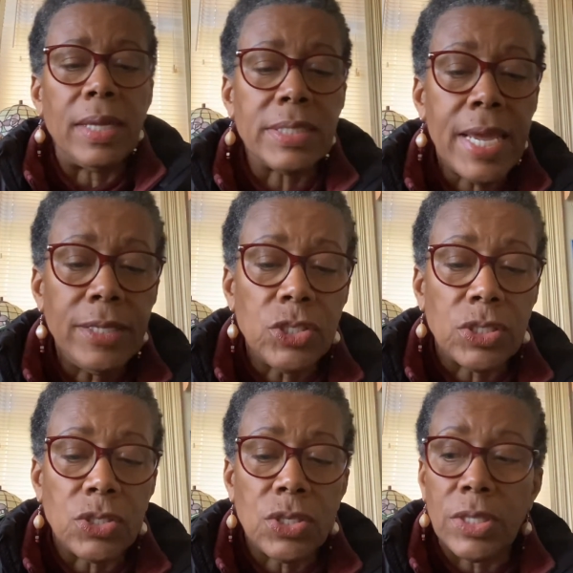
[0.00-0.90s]

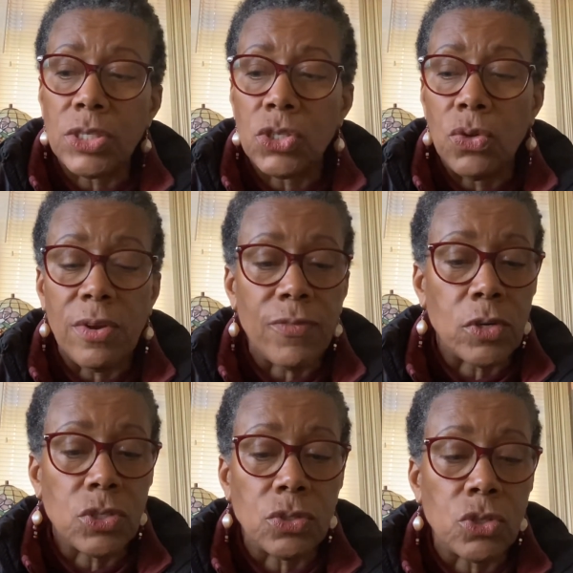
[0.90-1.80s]
attention to this
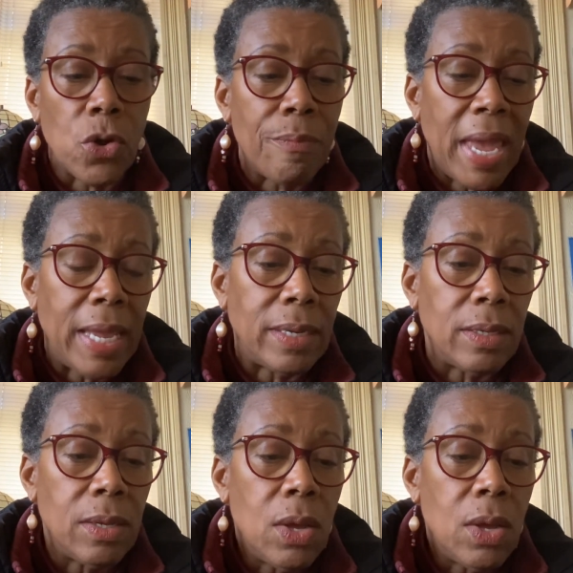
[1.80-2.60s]
universal domain,